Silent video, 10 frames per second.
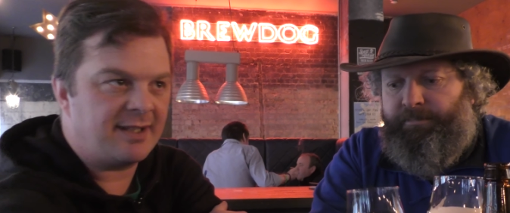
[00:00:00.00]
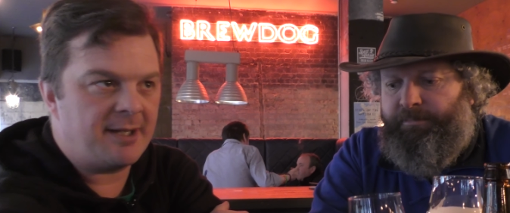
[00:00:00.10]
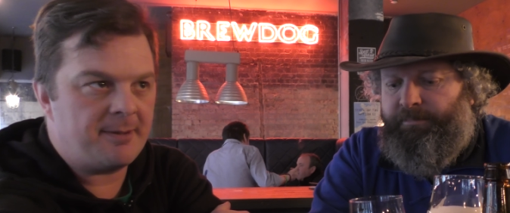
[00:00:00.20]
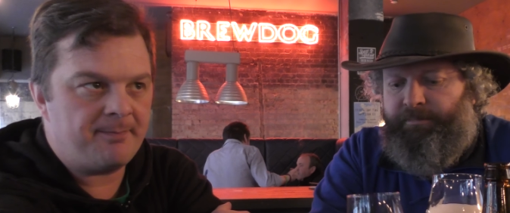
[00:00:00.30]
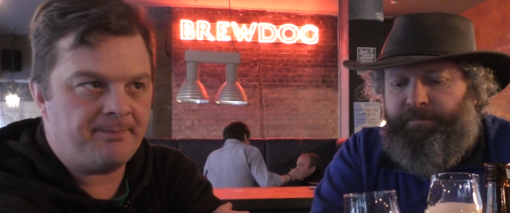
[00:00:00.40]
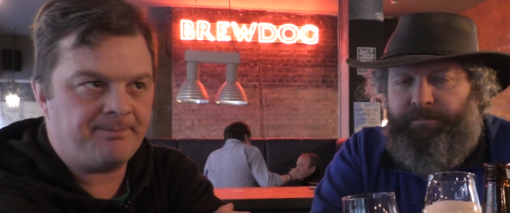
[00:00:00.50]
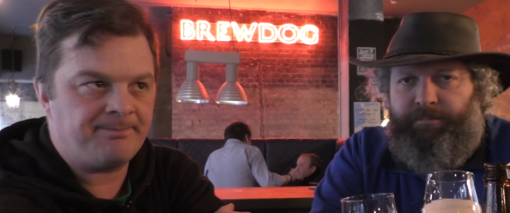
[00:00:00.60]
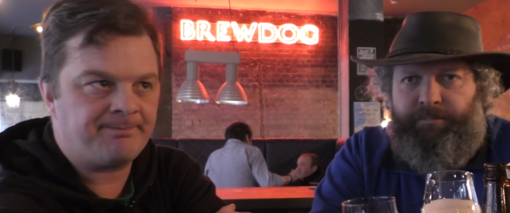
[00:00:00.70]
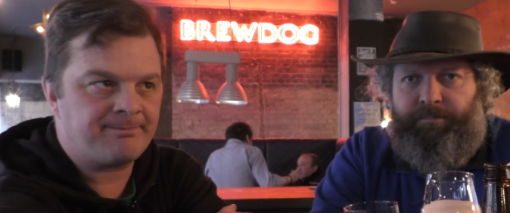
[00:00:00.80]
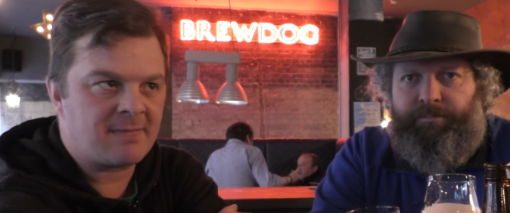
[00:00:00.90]
Speaker 1: Um,
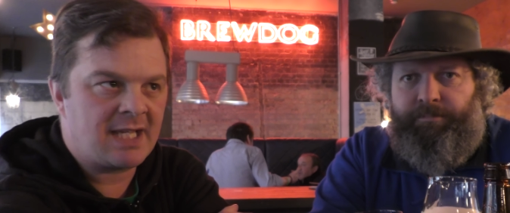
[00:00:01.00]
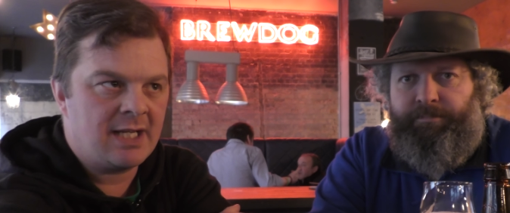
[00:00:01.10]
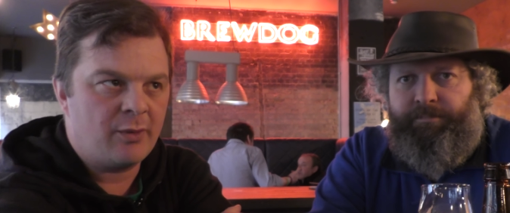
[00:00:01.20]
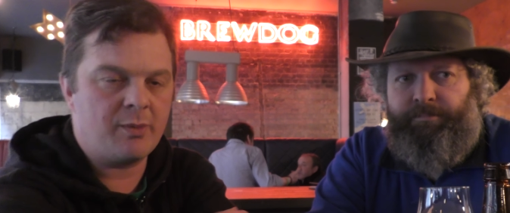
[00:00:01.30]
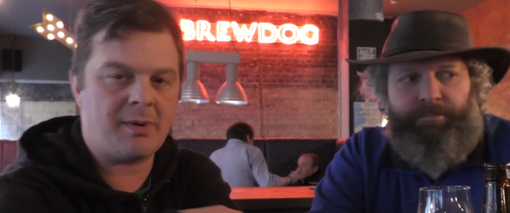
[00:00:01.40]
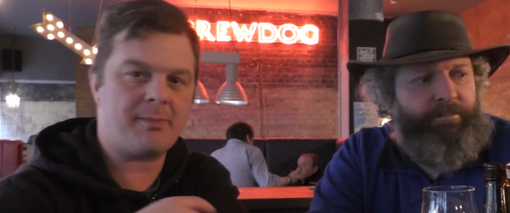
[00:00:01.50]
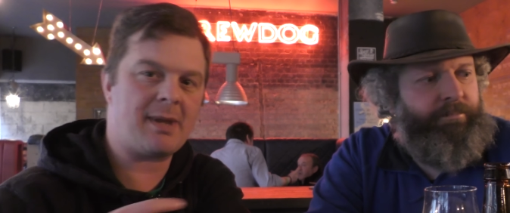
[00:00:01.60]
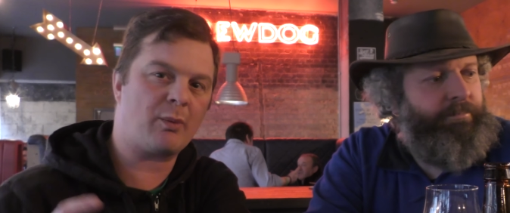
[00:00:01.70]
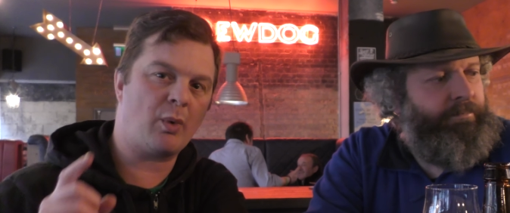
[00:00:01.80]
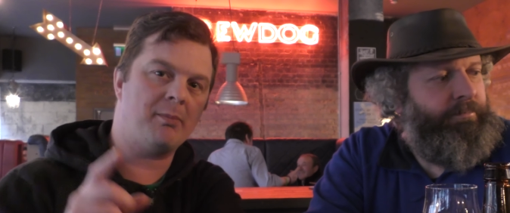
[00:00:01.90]
we might make
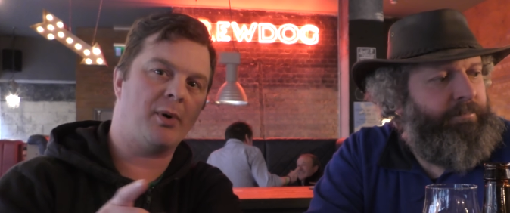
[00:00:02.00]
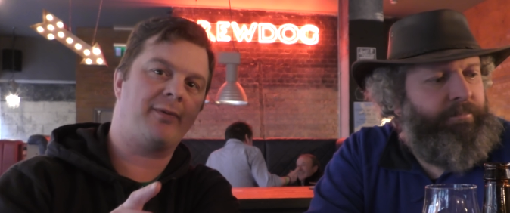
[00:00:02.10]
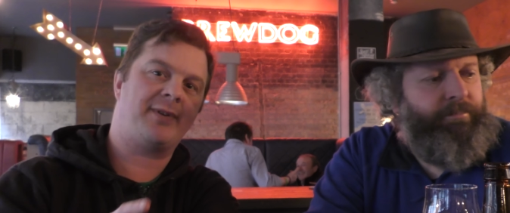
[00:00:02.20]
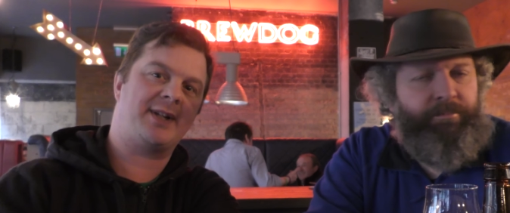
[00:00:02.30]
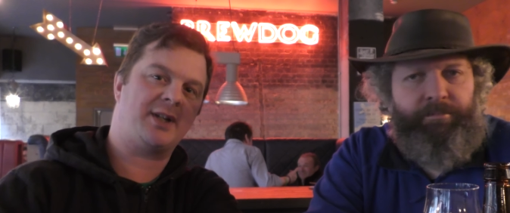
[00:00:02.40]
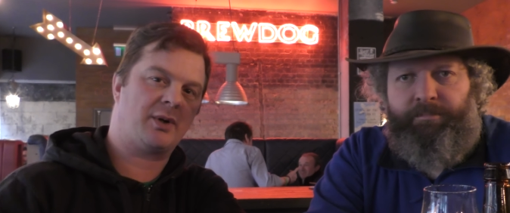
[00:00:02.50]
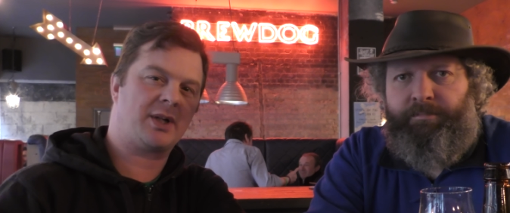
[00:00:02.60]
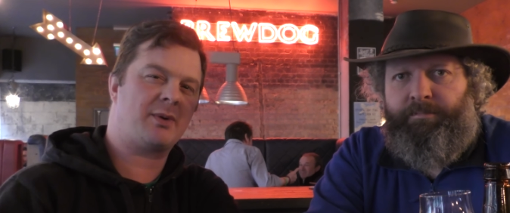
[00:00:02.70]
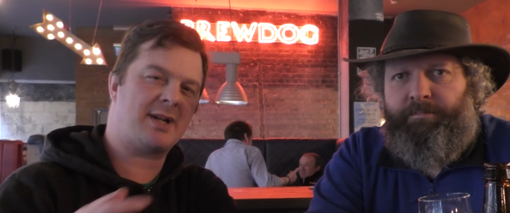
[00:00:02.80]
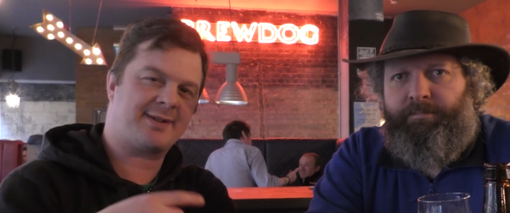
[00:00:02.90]
one more video. I'm going to
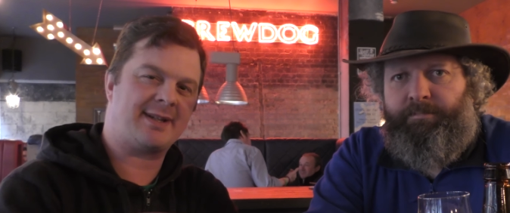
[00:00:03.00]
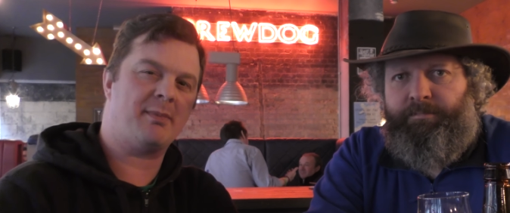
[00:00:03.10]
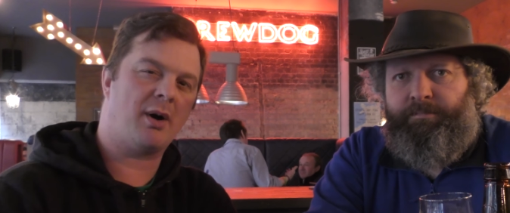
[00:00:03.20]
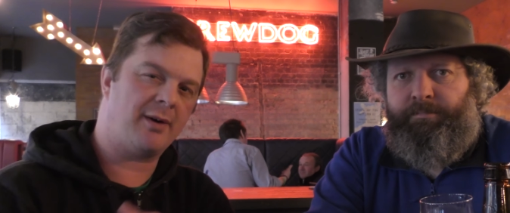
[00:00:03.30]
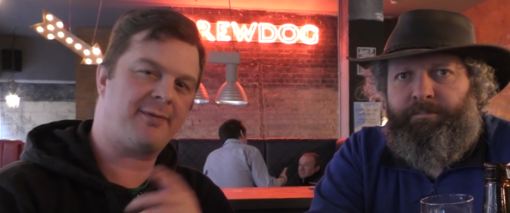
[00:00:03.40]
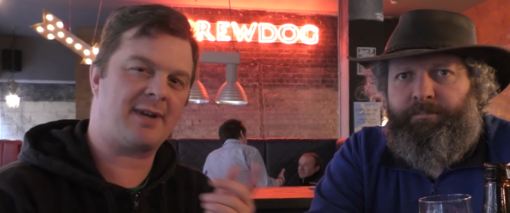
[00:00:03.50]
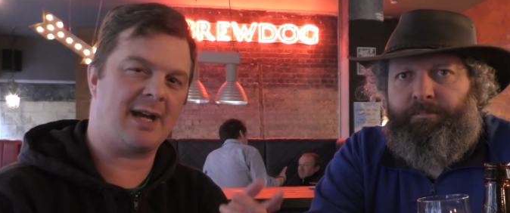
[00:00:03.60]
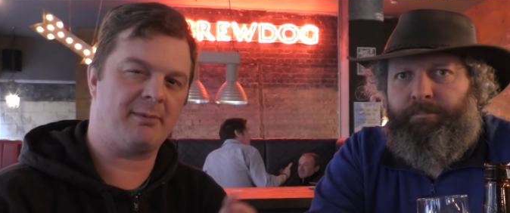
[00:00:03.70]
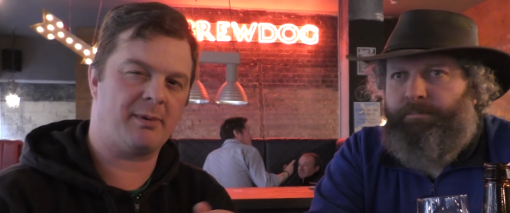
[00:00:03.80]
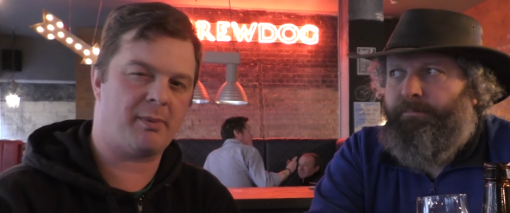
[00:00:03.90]
ask him off
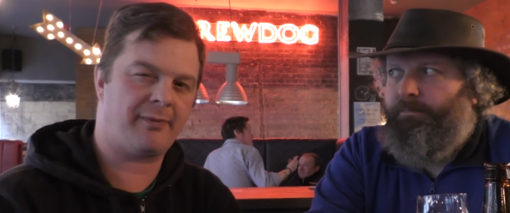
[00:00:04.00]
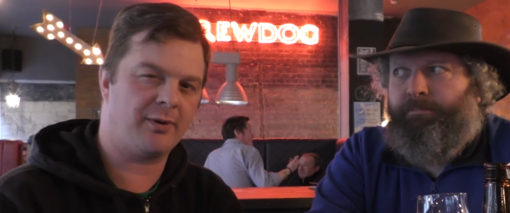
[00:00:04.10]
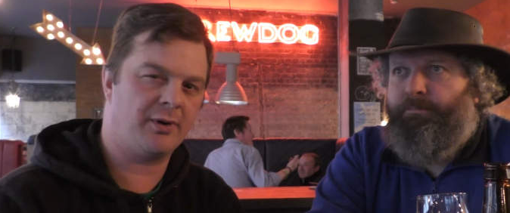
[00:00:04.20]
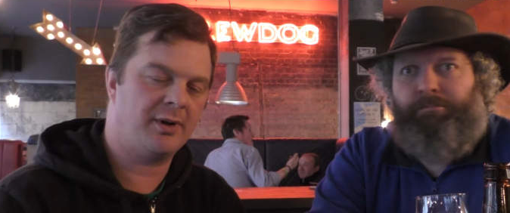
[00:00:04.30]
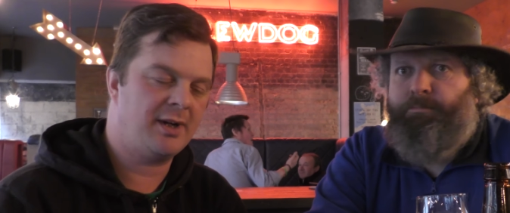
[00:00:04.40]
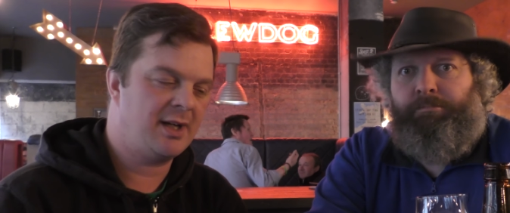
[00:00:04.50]
camera before